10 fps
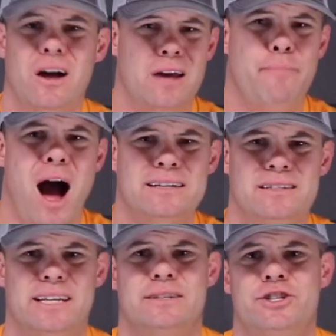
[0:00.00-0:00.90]

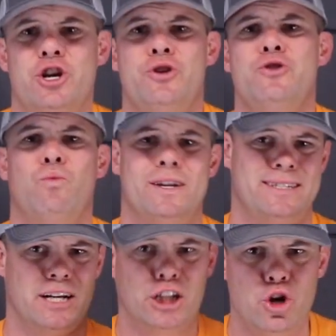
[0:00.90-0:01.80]
unbox this, show you
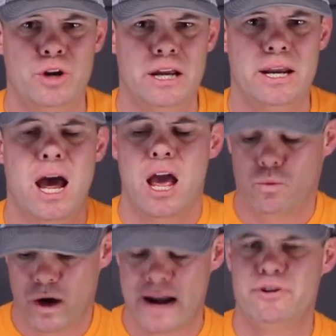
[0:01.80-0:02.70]
what's included,
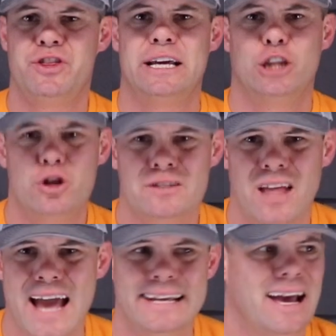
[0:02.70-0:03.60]
what everything looks
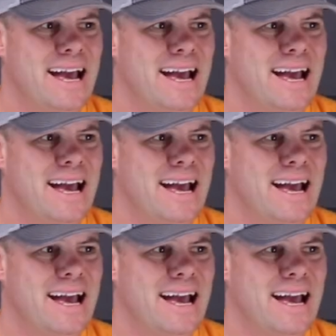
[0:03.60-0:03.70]
like,